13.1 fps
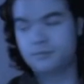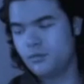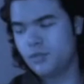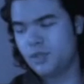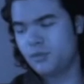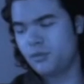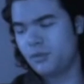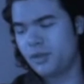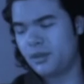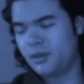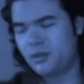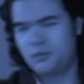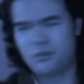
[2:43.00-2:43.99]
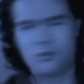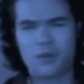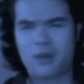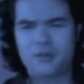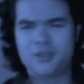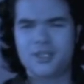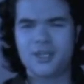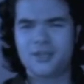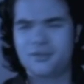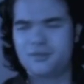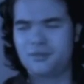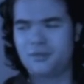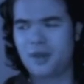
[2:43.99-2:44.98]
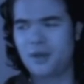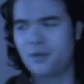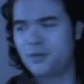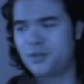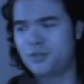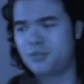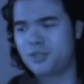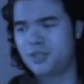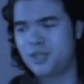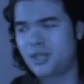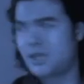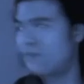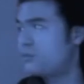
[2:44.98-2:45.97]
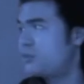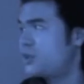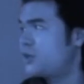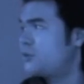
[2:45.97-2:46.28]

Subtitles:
Some of you might think, well, how is that? How would you mistake that for Pink?